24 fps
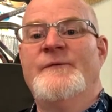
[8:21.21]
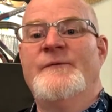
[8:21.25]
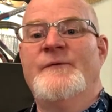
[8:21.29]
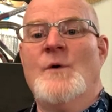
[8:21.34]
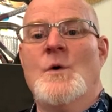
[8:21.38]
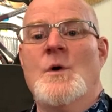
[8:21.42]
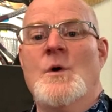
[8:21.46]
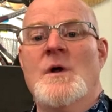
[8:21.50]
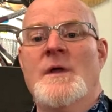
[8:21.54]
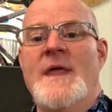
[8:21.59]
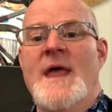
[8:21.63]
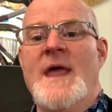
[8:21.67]

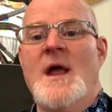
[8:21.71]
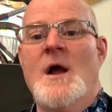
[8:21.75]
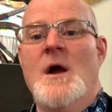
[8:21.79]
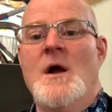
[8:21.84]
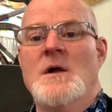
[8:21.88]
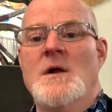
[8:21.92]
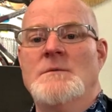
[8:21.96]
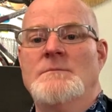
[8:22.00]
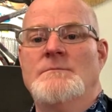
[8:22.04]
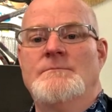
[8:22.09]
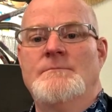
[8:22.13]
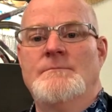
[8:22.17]
before they
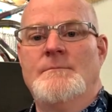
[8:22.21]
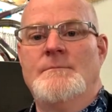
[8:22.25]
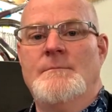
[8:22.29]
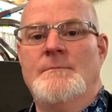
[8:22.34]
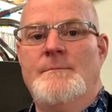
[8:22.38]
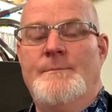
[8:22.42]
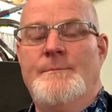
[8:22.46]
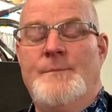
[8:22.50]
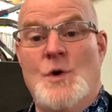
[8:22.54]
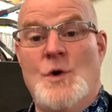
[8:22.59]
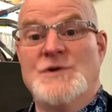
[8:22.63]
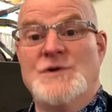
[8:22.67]
are
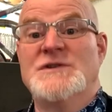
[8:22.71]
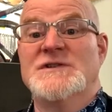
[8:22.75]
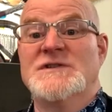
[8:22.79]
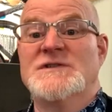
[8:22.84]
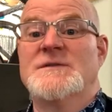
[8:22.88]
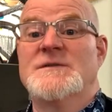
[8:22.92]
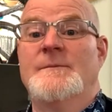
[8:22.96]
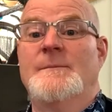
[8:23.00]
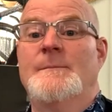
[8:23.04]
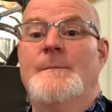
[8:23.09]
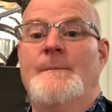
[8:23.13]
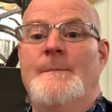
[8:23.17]

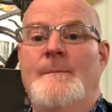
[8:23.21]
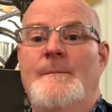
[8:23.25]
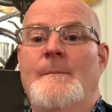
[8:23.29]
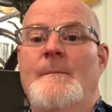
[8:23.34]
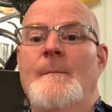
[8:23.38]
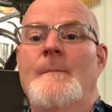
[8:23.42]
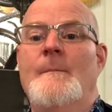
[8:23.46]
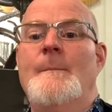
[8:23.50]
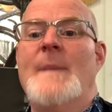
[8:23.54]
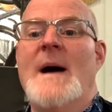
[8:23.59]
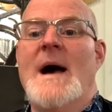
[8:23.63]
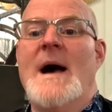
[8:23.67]
purchased
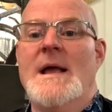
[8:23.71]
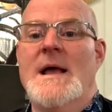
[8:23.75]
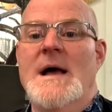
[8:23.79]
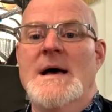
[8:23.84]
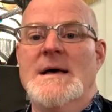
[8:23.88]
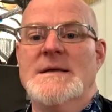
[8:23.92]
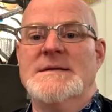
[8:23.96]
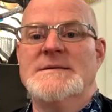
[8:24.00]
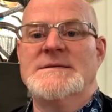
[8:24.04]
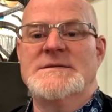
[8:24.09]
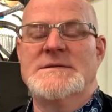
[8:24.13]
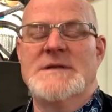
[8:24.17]
by
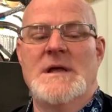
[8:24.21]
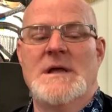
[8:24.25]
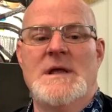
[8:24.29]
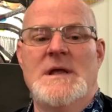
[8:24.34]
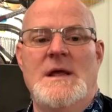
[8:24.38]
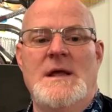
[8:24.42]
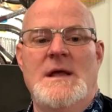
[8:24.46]
us.